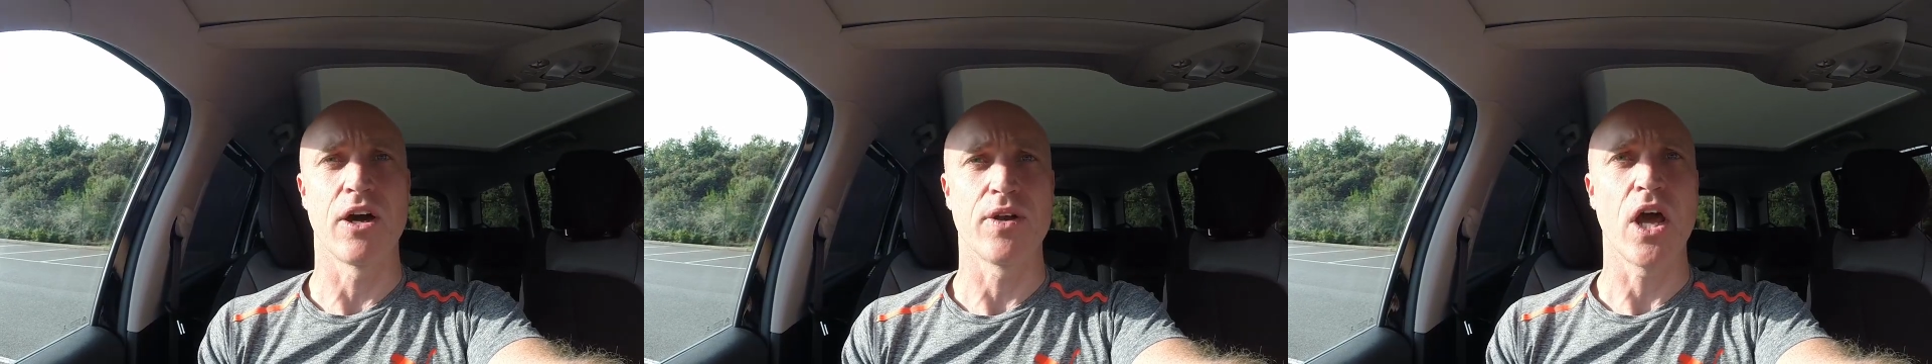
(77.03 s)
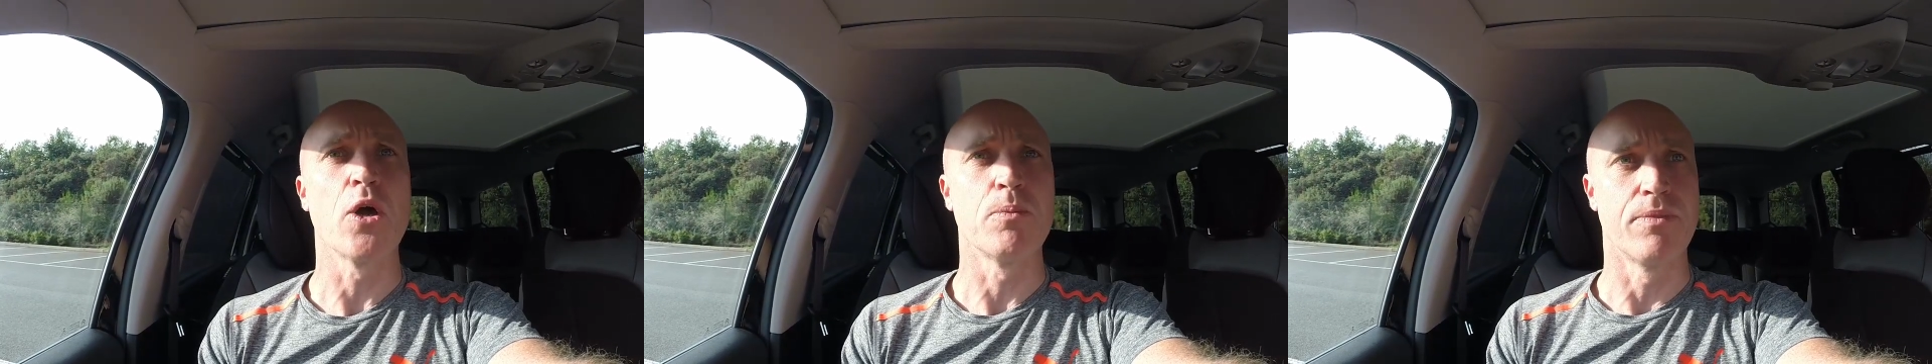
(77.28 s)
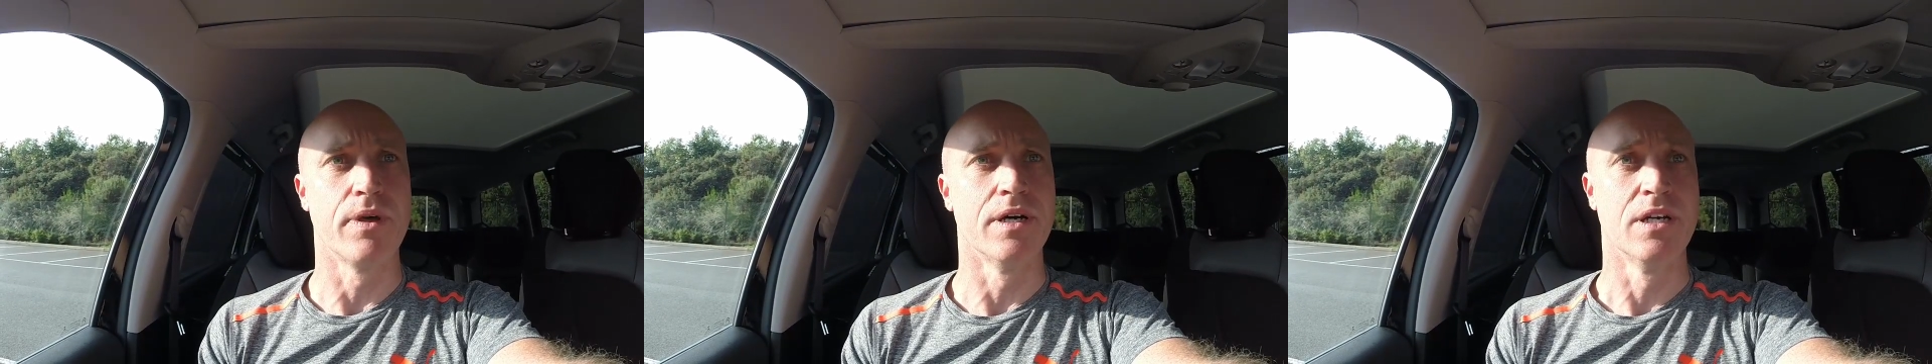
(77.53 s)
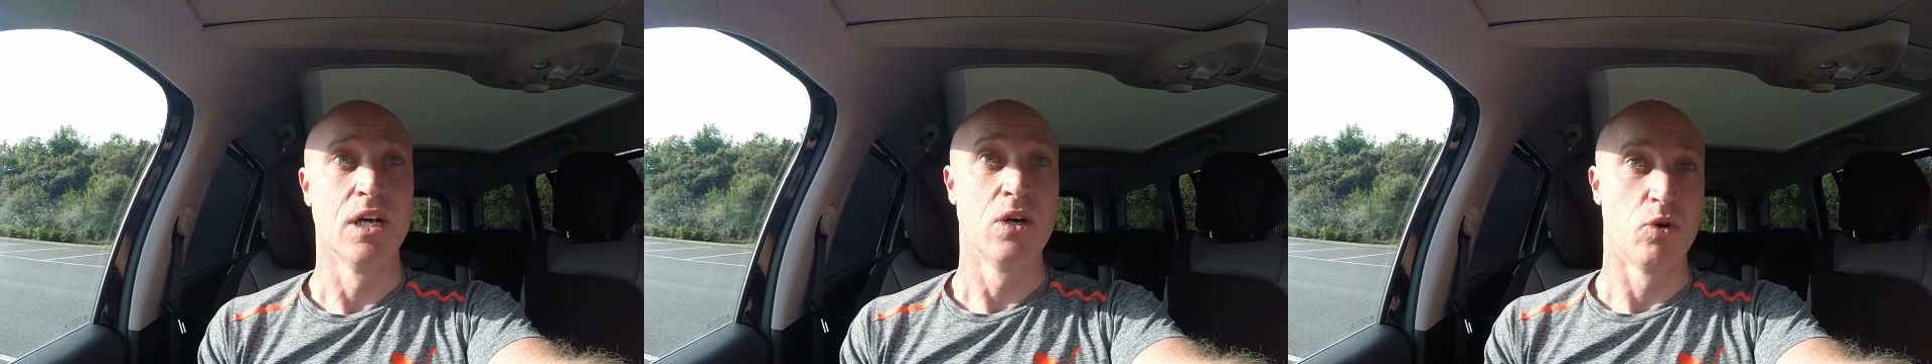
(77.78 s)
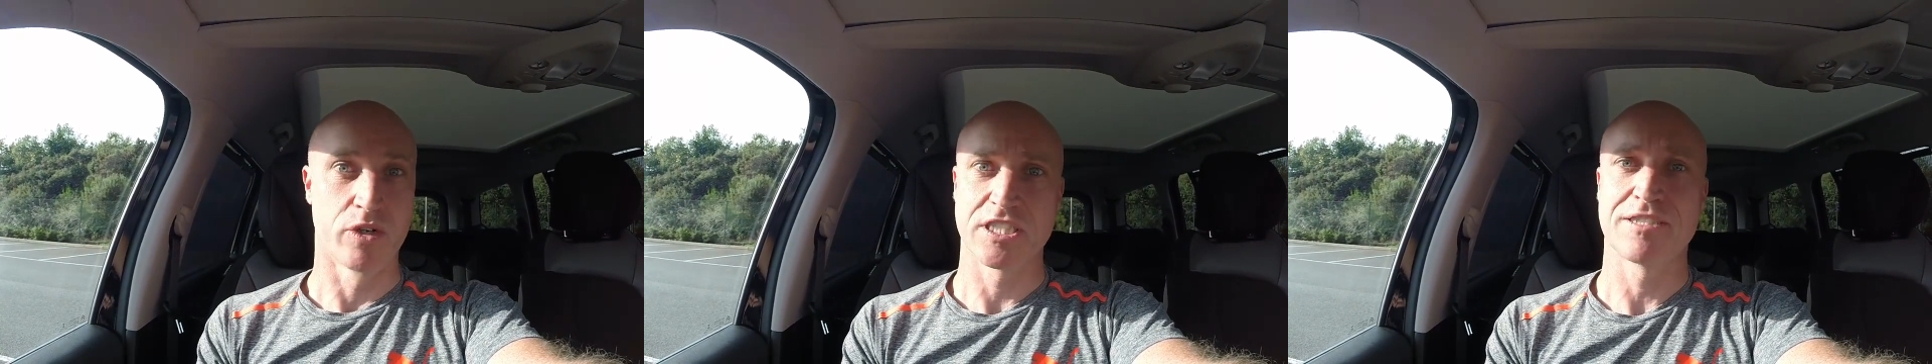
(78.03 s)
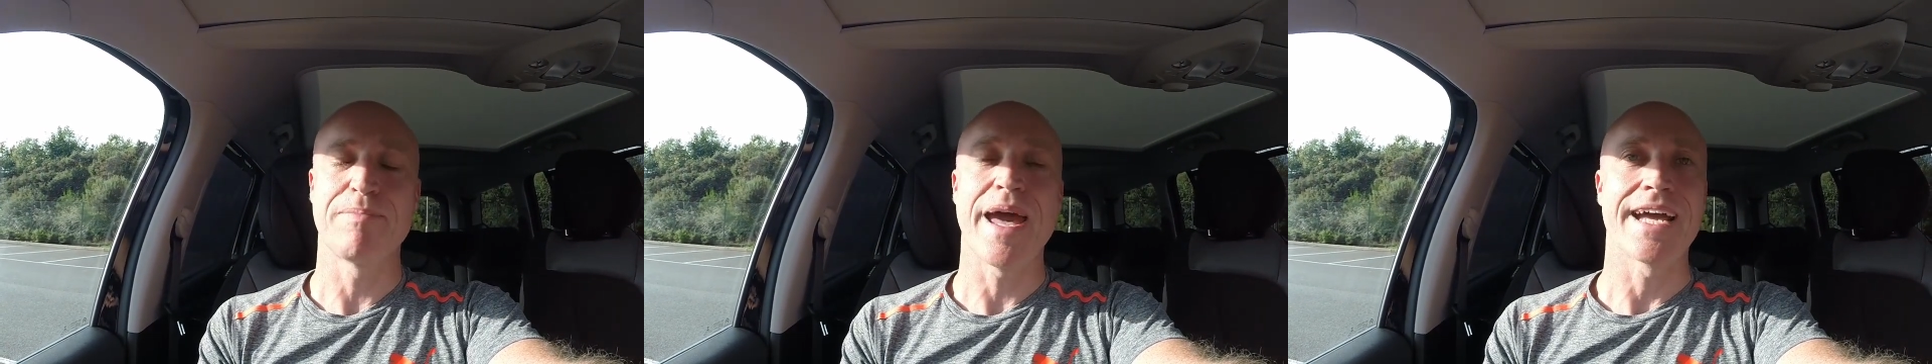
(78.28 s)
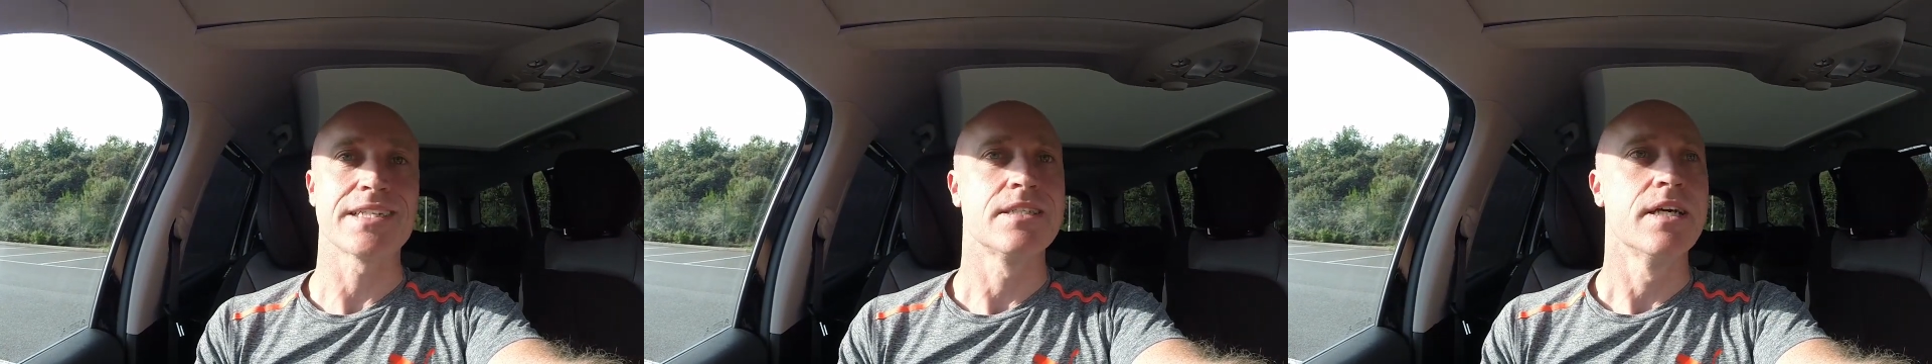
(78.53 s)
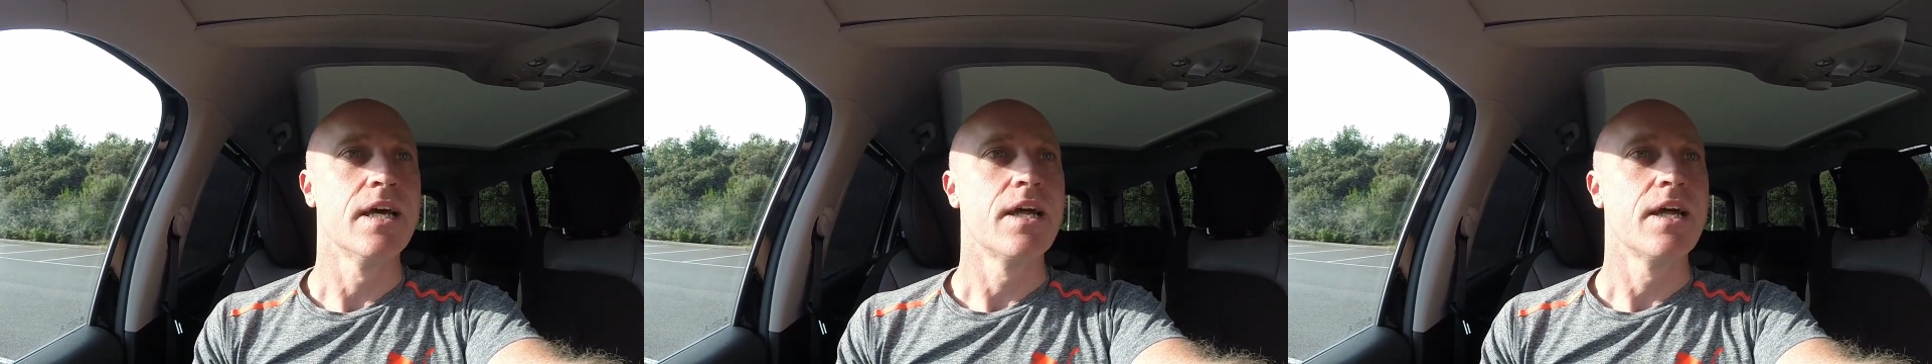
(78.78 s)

I would hope that, or expect,